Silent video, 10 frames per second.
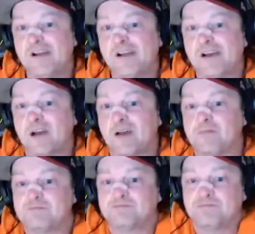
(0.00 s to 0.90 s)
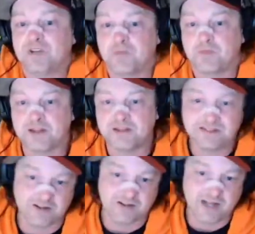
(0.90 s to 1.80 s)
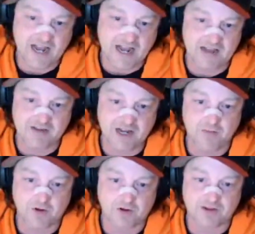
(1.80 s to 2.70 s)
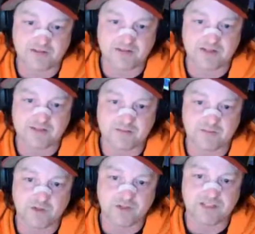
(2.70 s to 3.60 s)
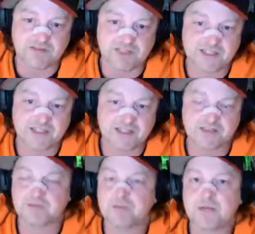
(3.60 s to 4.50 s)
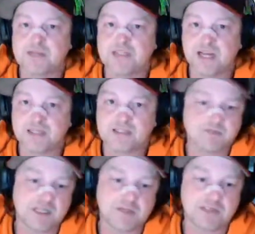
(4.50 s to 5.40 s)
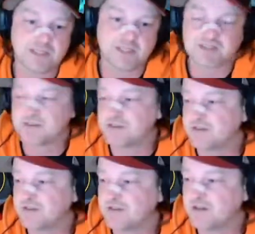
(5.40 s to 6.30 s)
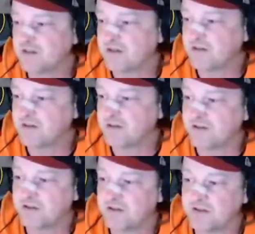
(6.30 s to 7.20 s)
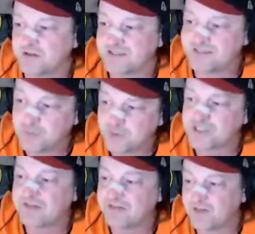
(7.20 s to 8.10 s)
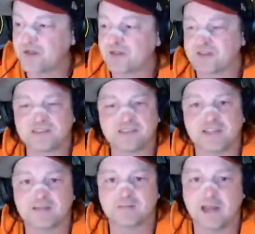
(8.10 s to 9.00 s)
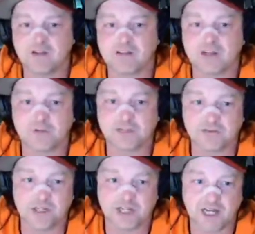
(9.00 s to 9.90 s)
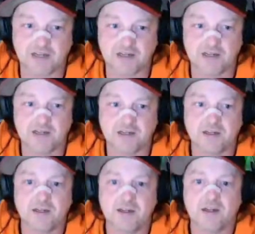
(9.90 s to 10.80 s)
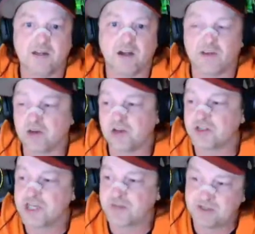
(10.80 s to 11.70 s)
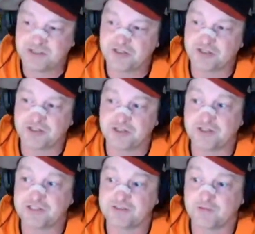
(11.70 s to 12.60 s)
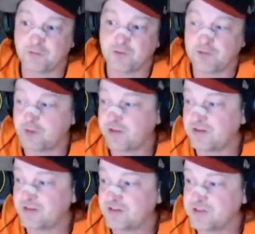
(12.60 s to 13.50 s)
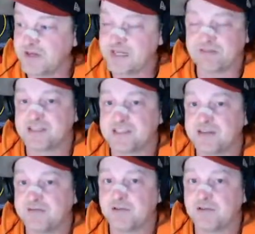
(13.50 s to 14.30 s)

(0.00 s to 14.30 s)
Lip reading: I have Kymar in some relatively decent gear. Sometimes he dies, sometimes he doesn't. The super safe thing about this is that Bad Alcazar will never die. Are there other champions you can do this run with to make it even safer?